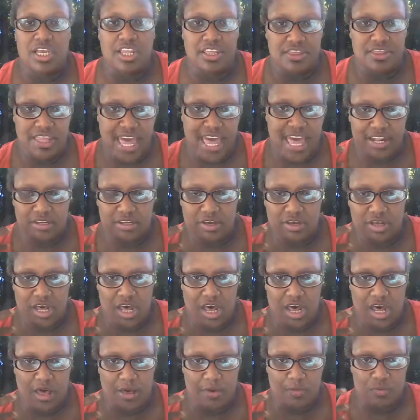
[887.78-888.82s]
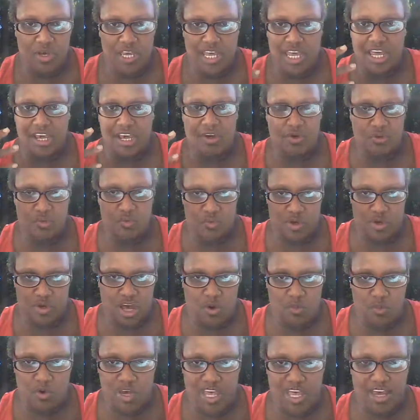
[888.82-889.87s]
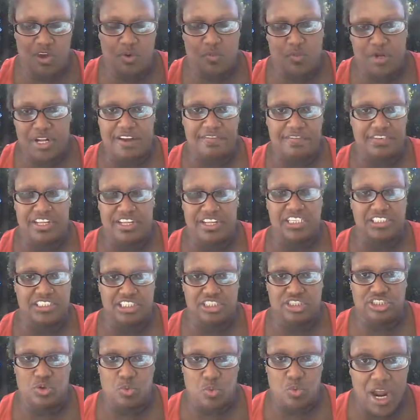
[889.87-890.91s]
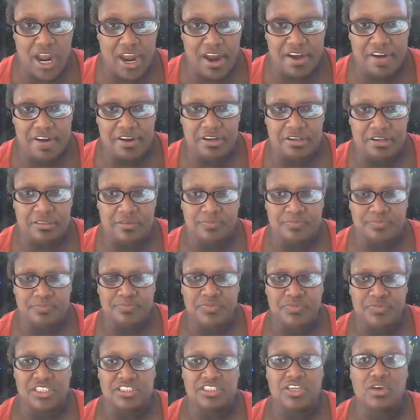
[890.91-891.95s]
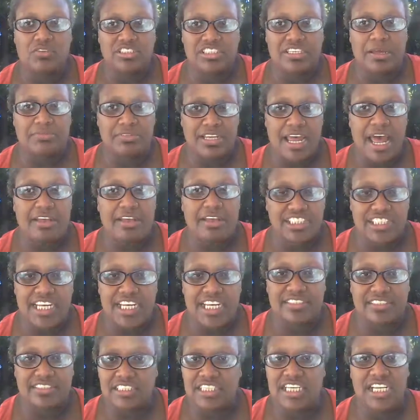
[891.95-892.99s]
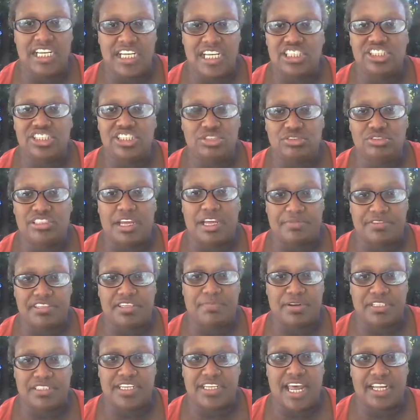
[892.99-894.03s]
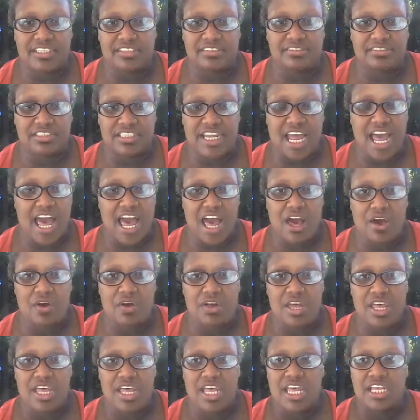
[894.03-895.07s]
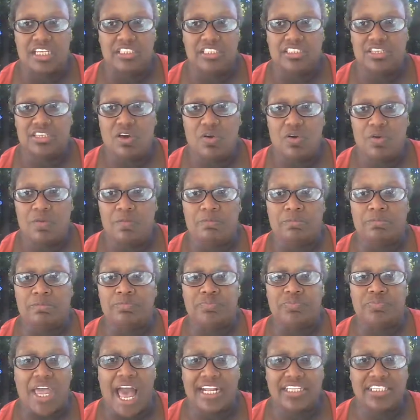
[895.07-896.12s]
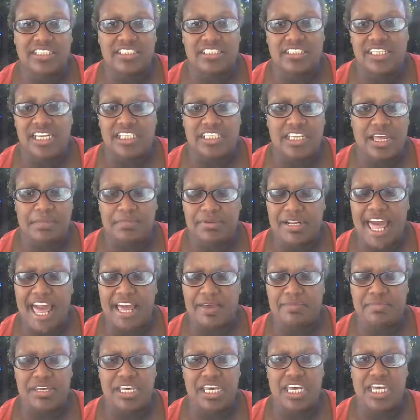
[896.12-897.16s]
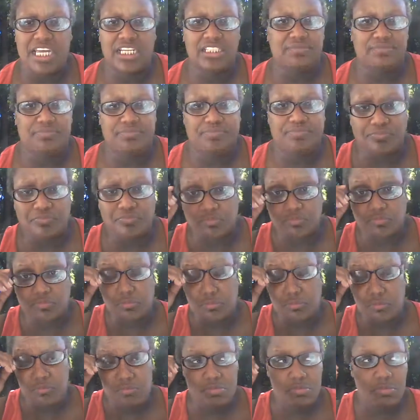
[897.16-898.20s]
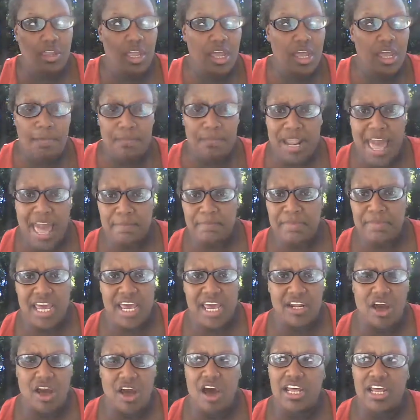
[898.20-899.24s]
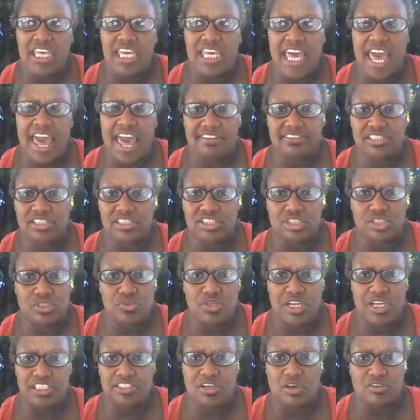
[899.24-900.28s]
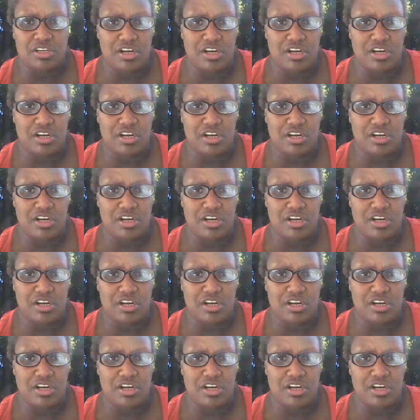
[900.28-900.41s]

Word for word: that uh, wig or uh, wig or whatever it is that you're wearing. So sometimes, yes, it is used as a protective style. So I just think that black men, a black man, all he has to do is go to the